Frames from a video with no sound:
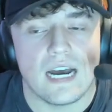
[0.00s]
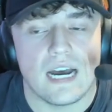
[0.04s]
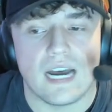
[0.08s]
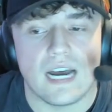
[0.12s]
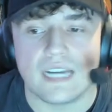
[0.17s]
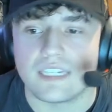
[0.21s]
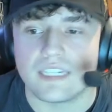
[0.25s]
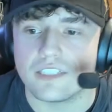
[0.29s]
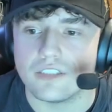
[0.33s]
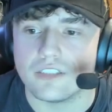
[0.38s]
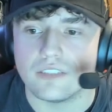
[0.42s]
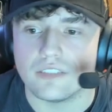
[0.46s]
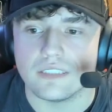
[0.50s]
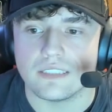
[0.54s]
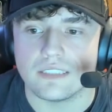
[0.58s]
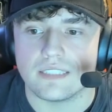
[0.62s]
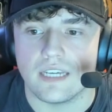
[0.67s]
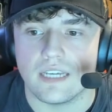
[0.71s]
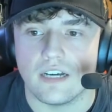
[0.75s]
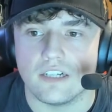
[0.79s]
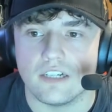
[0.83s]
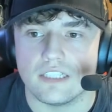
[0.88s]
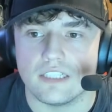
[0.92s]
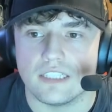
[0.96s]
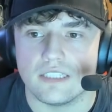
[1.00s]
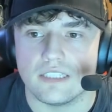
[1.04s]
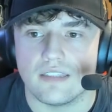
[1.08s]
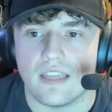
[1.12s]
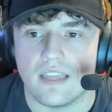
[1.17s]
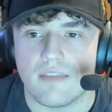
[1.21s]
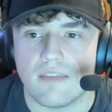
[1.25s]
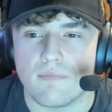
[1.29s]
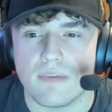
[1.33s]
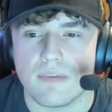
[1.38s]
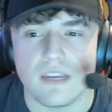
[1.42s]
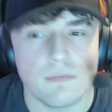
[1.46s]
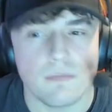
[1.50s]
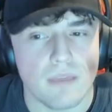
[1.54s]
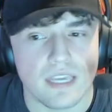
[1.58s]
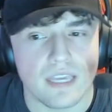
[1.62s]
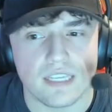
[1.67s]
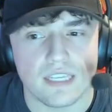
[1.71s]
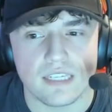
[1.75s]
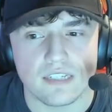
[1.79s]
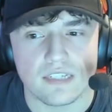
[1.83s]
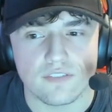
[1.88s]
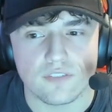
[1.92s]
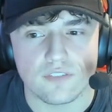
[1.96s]
I couldn't tell you. They've been
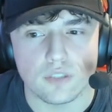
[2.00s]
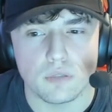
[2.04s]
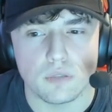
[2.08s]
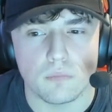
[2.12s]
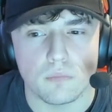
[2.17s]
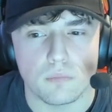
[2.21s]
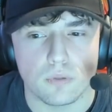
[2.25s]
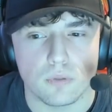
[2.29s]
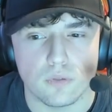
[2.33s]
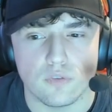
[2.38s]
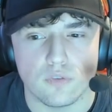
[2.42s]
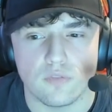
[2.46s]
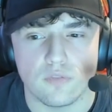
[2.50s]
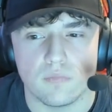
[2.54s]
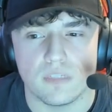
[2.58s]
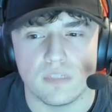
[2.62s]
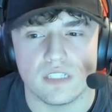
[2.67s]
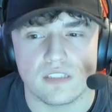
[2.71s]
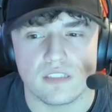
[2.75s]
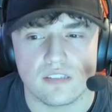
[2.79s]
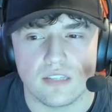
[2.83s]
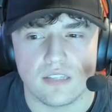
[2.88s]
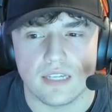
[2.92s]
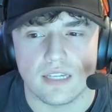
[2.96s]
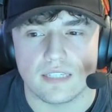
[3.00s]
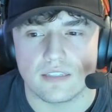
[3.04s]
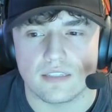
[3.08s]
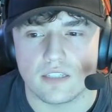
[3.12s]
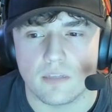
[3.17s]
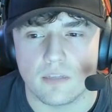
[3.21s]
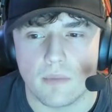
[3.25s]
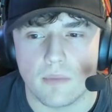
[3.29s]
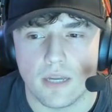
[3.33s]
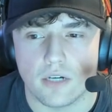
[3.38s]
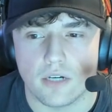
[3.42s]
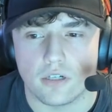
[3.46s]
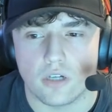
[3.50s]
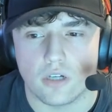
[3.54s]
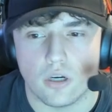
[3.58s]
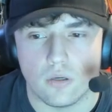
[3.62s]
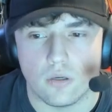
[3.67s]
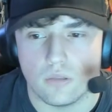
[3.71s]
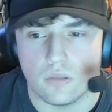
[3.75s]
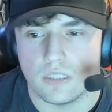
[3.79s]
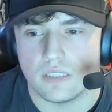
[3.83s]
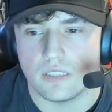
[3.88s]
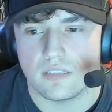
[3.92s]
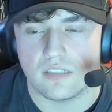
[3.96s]
making a few improvements like the Commander
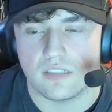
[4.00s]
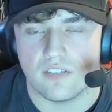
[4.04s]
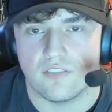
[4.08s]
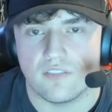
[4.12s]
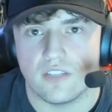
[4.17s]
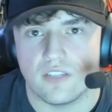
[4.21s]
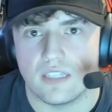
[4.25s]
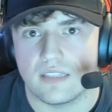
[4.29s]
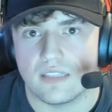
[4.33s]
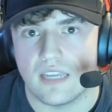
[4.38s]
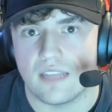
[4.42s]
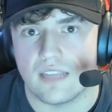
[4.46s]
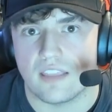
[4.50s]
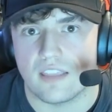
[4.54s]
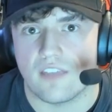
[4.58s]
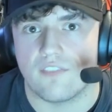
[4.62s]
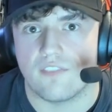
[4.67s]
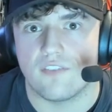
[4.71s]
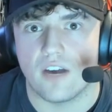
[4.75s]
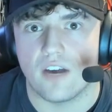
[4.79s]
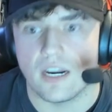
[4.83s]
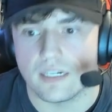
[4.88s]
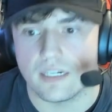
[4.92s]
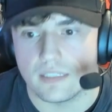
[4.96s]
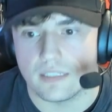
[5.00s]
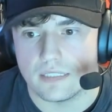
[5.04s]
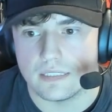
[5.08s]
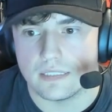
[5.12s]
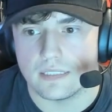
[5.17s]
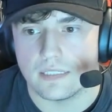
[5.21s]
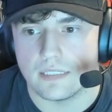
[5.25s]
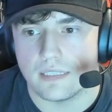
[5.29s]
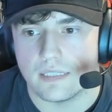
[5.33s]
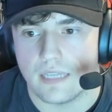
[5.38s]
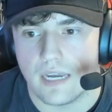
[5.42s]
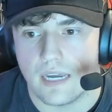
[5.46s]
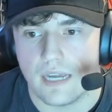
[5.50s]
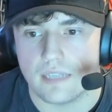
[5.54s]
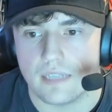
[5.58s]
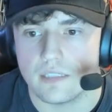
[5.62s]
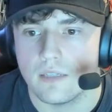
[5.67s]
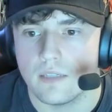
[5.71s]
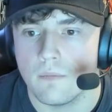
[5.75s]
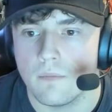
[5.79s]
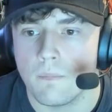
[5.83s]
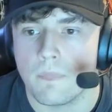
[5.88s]
Cody, stuff like that. They finally did that.